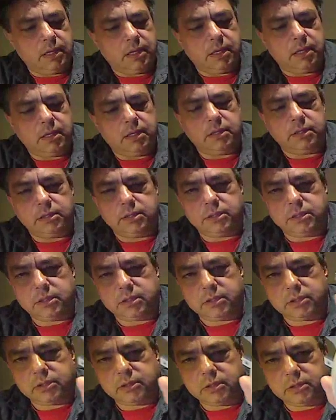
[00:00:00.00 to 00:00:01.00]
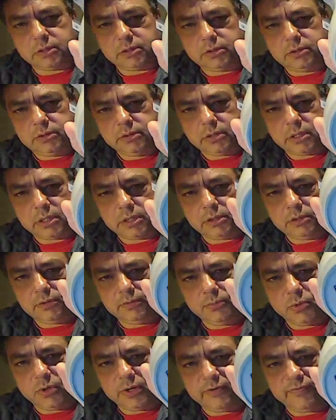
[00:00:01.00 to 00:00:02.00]
And see, 2 are
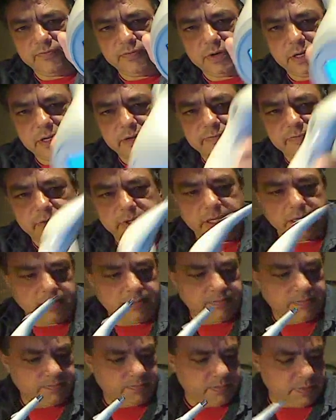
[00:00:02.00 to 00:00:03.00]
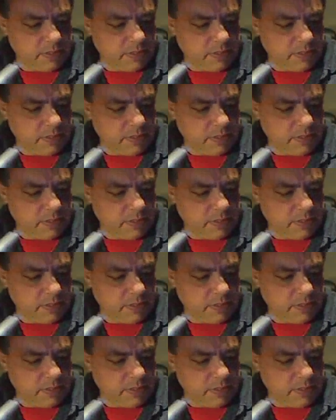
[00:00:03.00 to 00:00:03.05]
2.5 there.